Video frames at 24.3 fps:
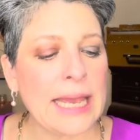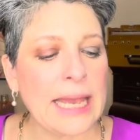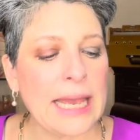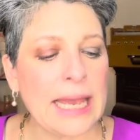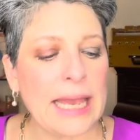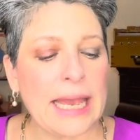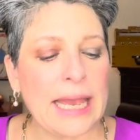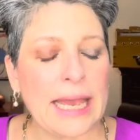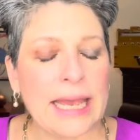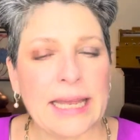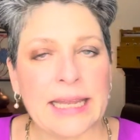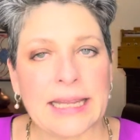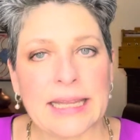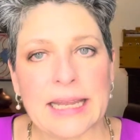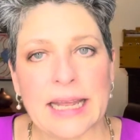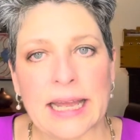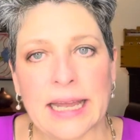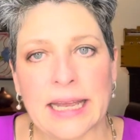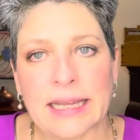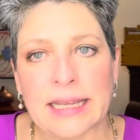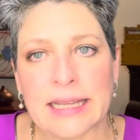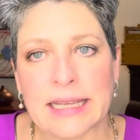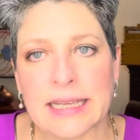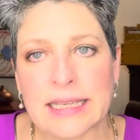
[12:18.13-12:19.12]

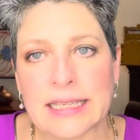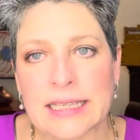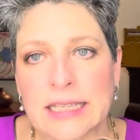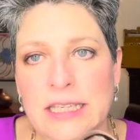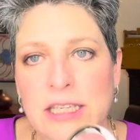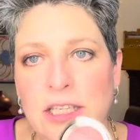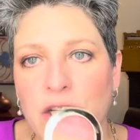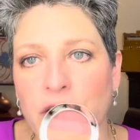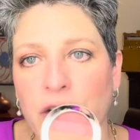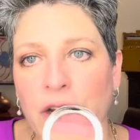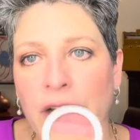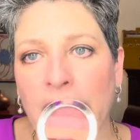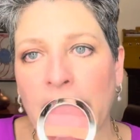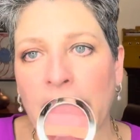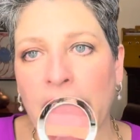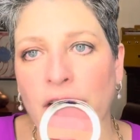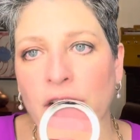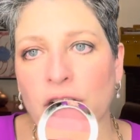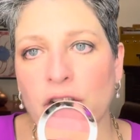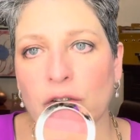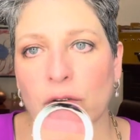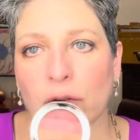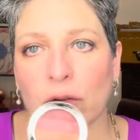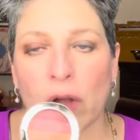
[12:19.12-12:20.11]
And this is her
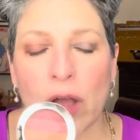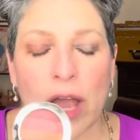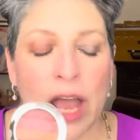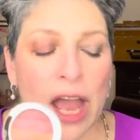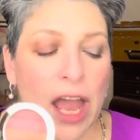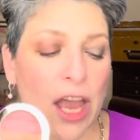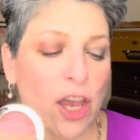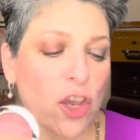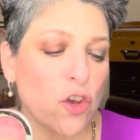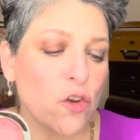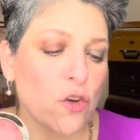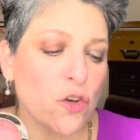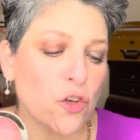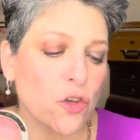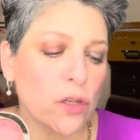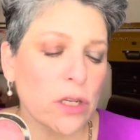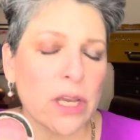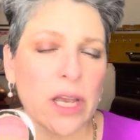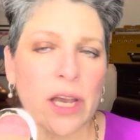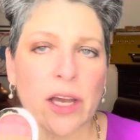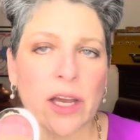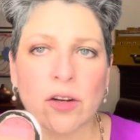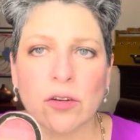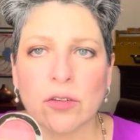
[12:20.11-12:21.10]
natural.
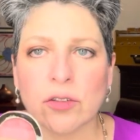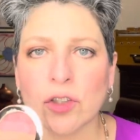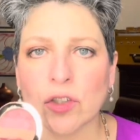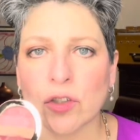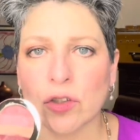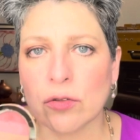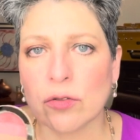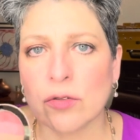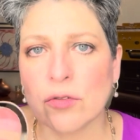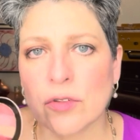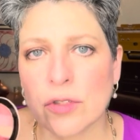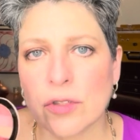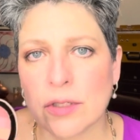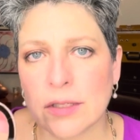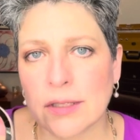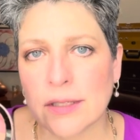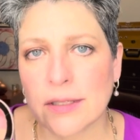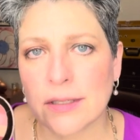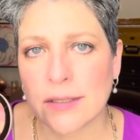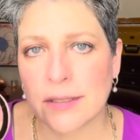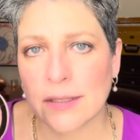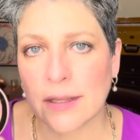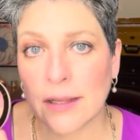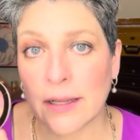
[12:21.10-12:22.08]
Usually I don't use
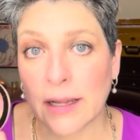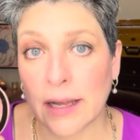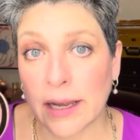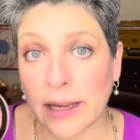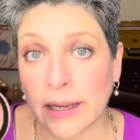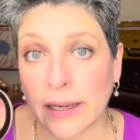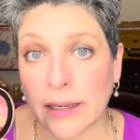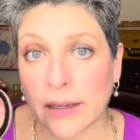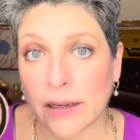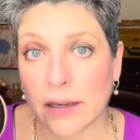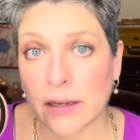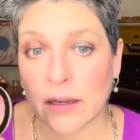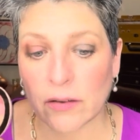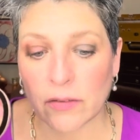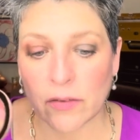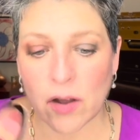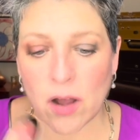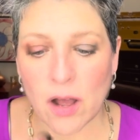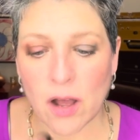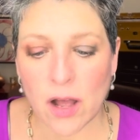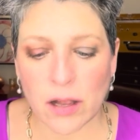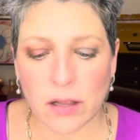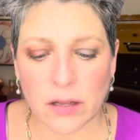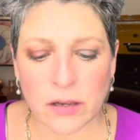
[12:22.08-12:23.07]
this light of
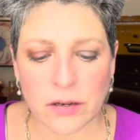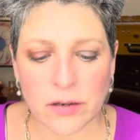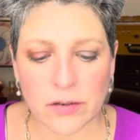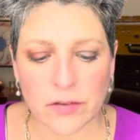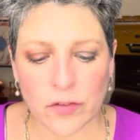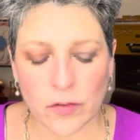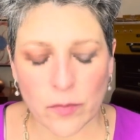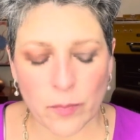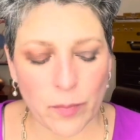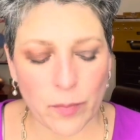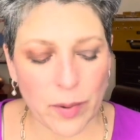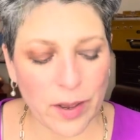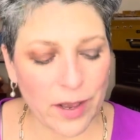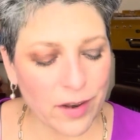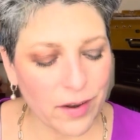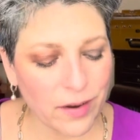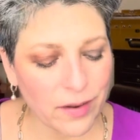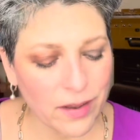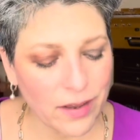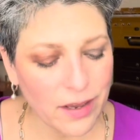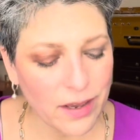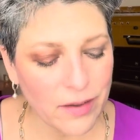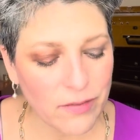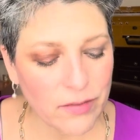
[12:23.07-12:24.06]
colors,
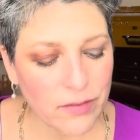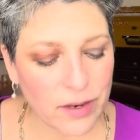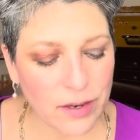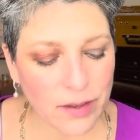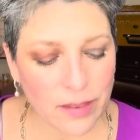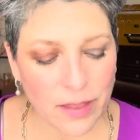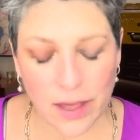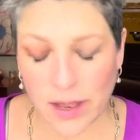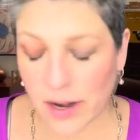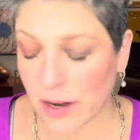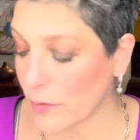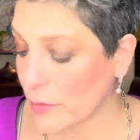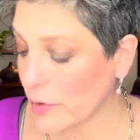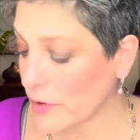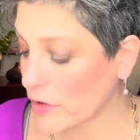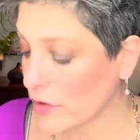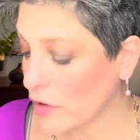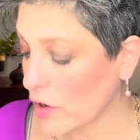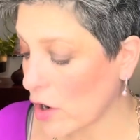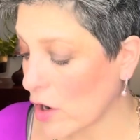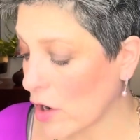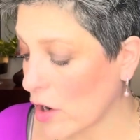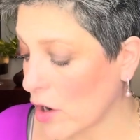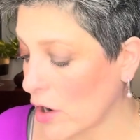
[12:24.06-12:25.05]
but given that it was
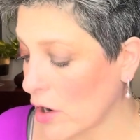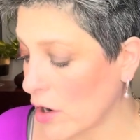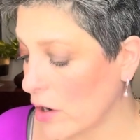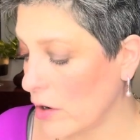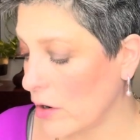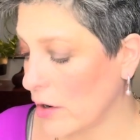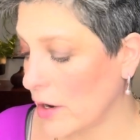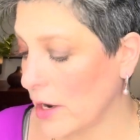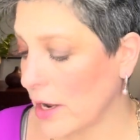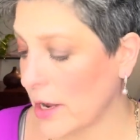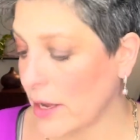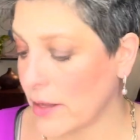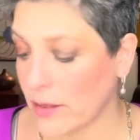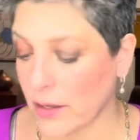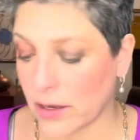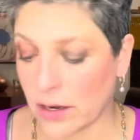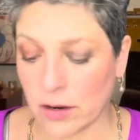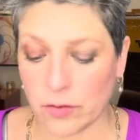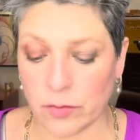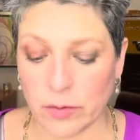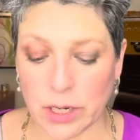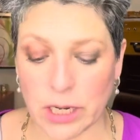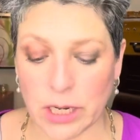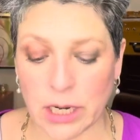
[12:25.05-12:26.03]
her and that I
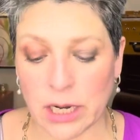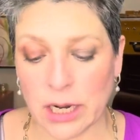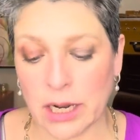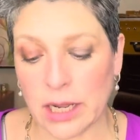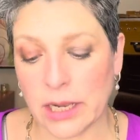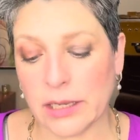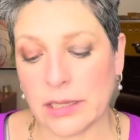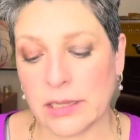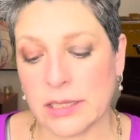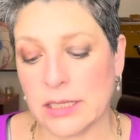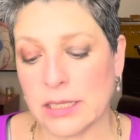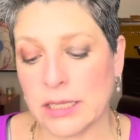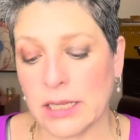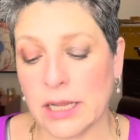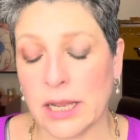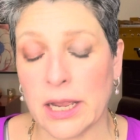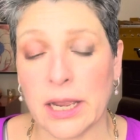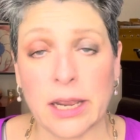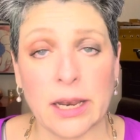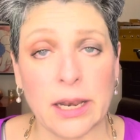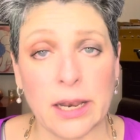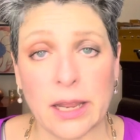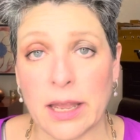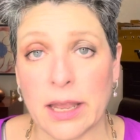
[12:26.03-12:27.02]
really like this
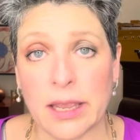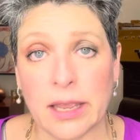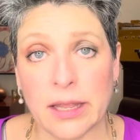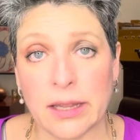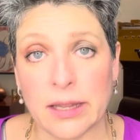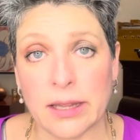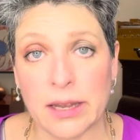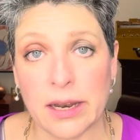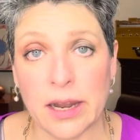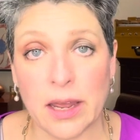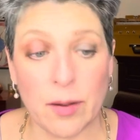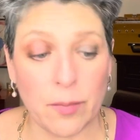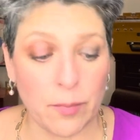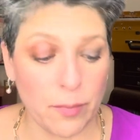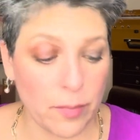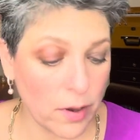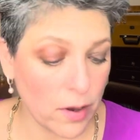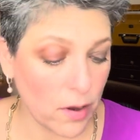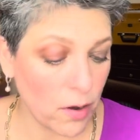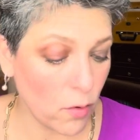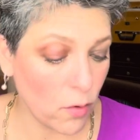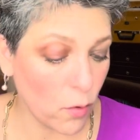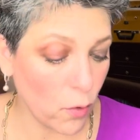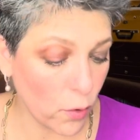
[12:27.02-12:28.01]
line, I ended up
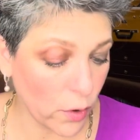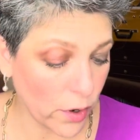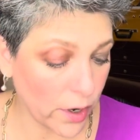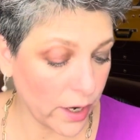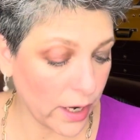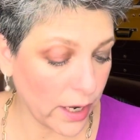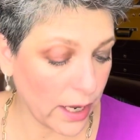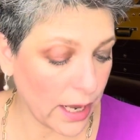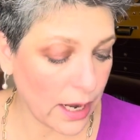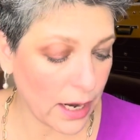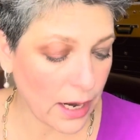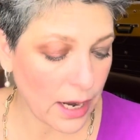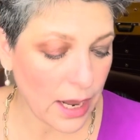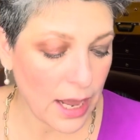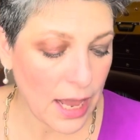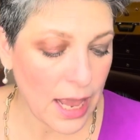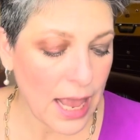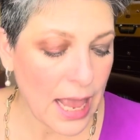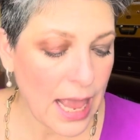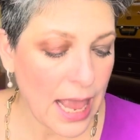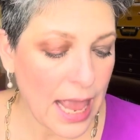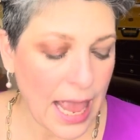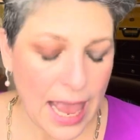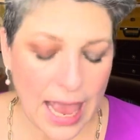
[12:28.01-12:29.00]
ordering it.
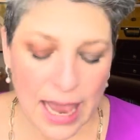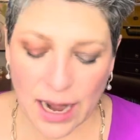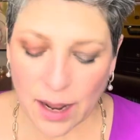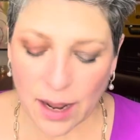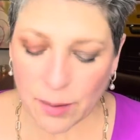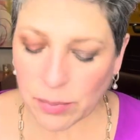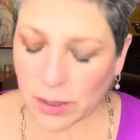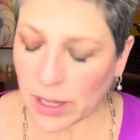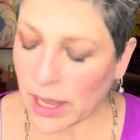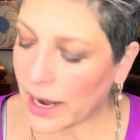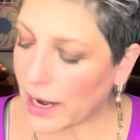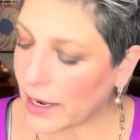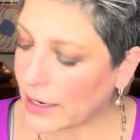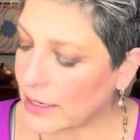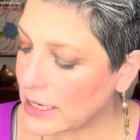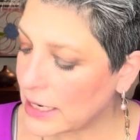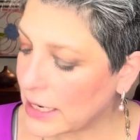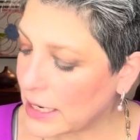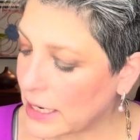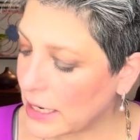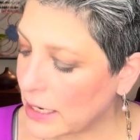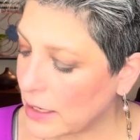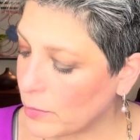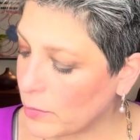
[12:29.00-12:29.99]
And I'm glad I
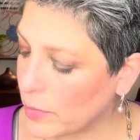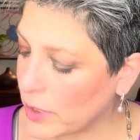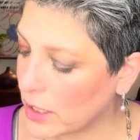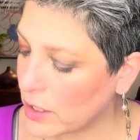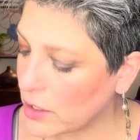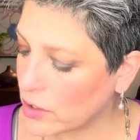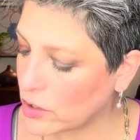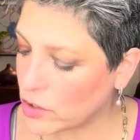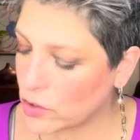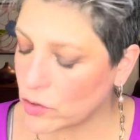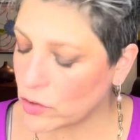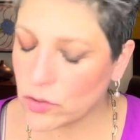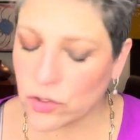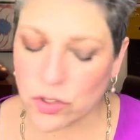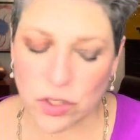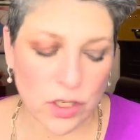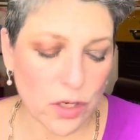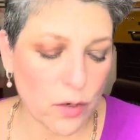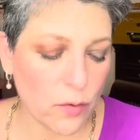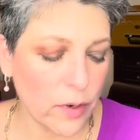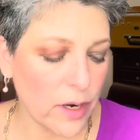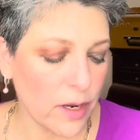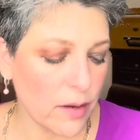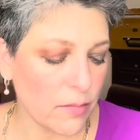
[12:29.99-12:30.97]
did, because you'll
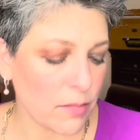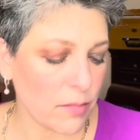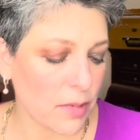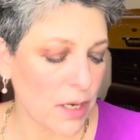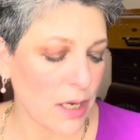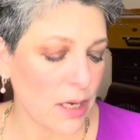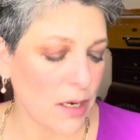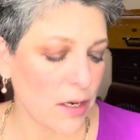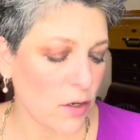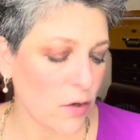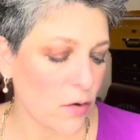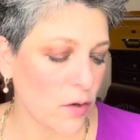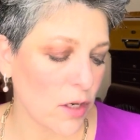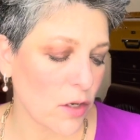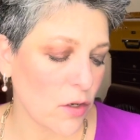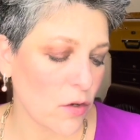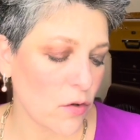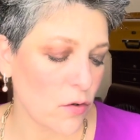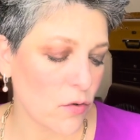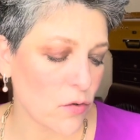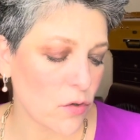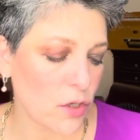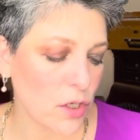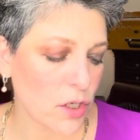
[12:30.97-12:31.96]
see what I mean. You can
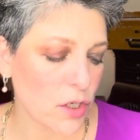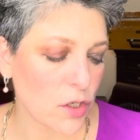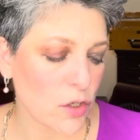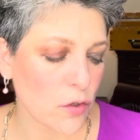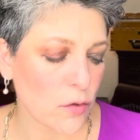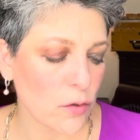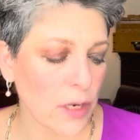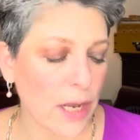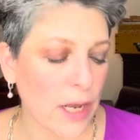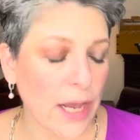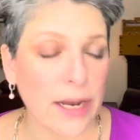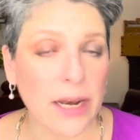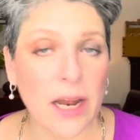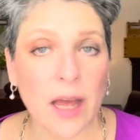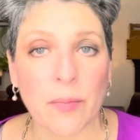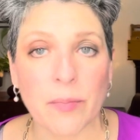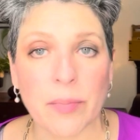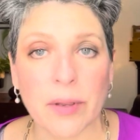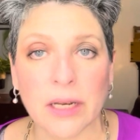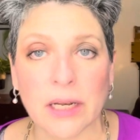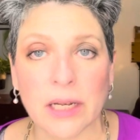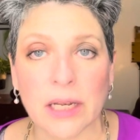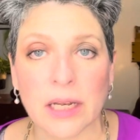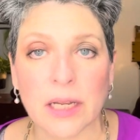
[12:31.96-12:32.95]
use this to light up
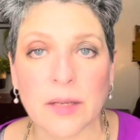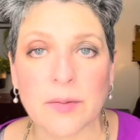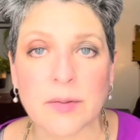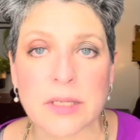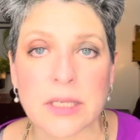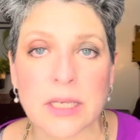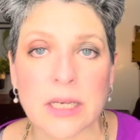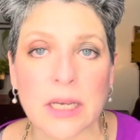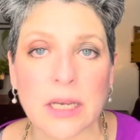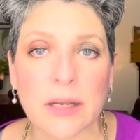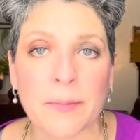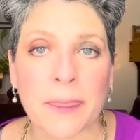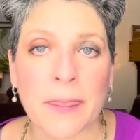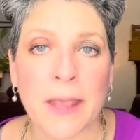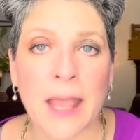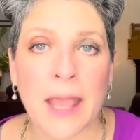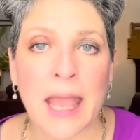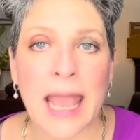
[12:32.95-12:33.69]
any lipstick.